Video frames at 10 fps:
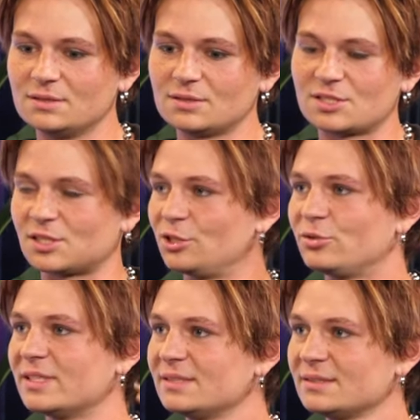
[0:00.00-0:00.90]

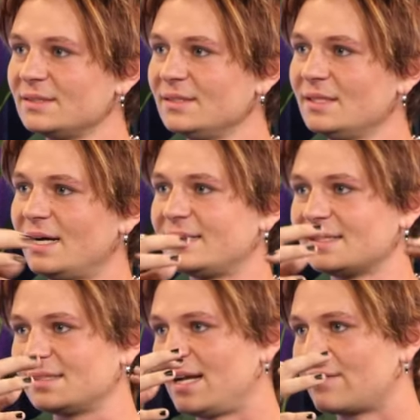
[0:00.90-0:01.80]
secluded. I
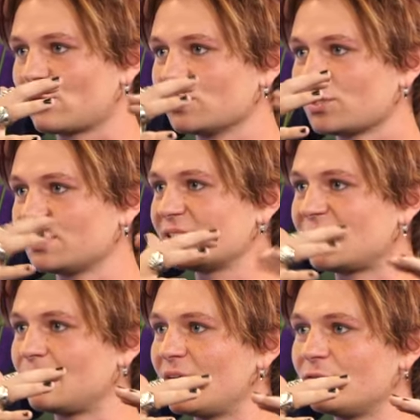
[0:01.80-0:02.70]
think that everyone's on the
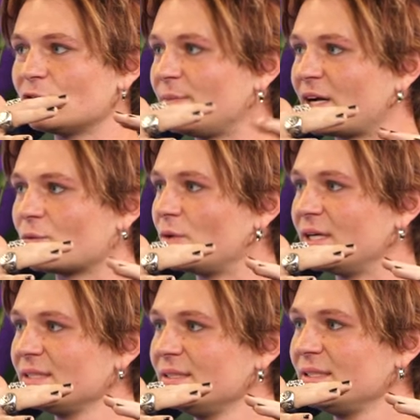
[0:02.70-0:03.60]
same level no matter
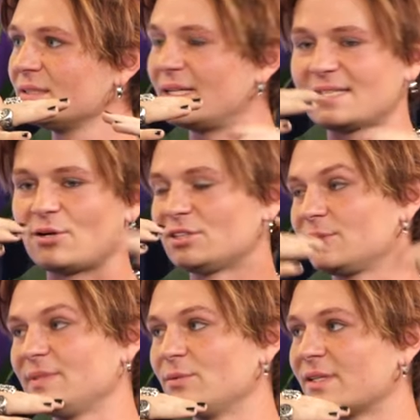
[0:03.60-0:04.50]
what. That's how it
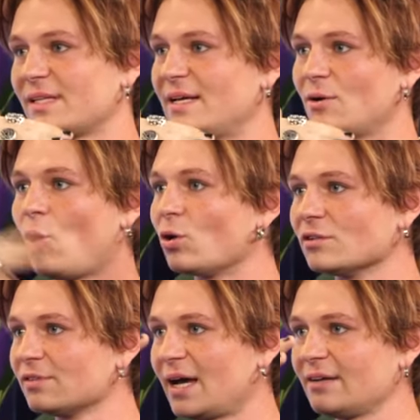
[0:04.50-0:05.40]
should be with all
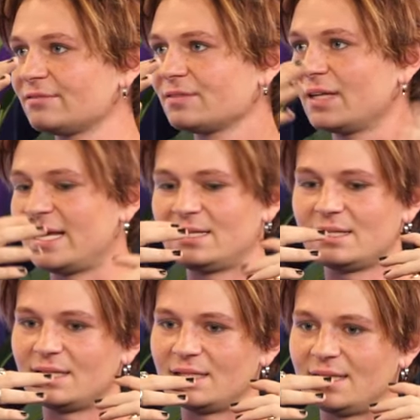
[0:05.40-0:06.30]
of life. And
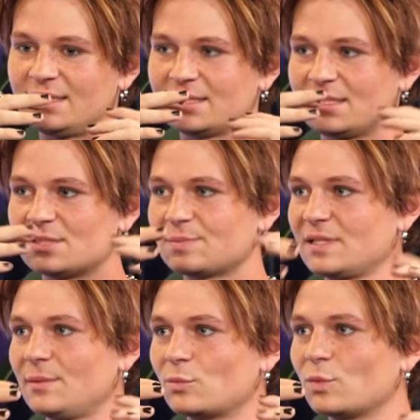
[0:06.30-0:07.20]
I think that it's
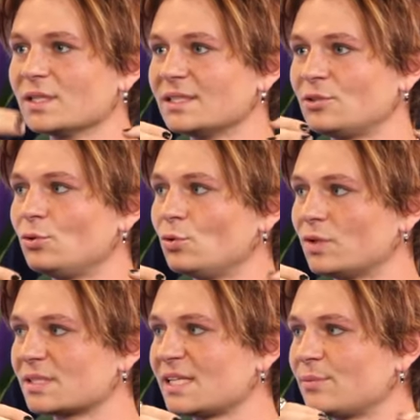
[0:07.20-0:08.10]
become really cool
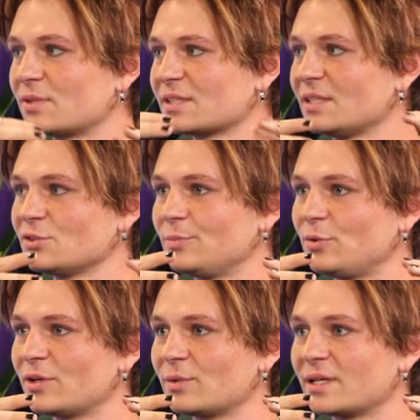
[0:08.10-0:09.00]
that skateboarding's gotten to a
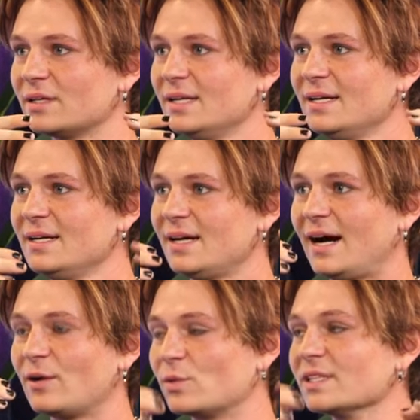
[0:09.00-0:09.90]
point where
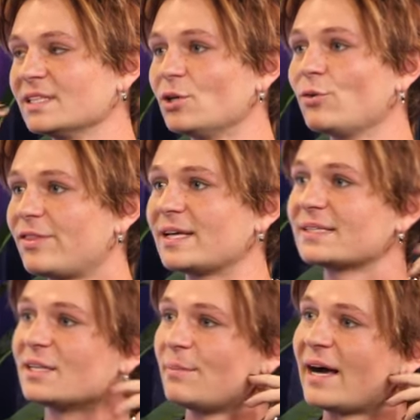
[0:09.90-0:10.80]
I really don't
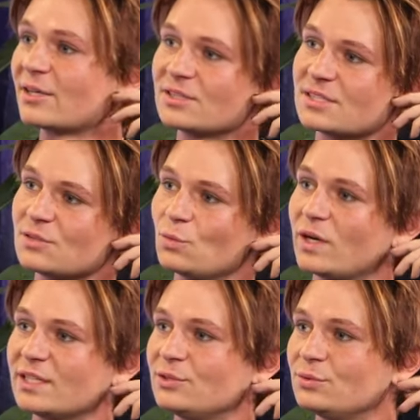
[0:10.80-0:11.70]
think that it matters
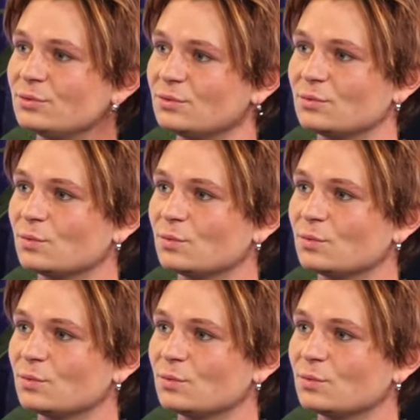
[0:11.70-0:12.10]
what you're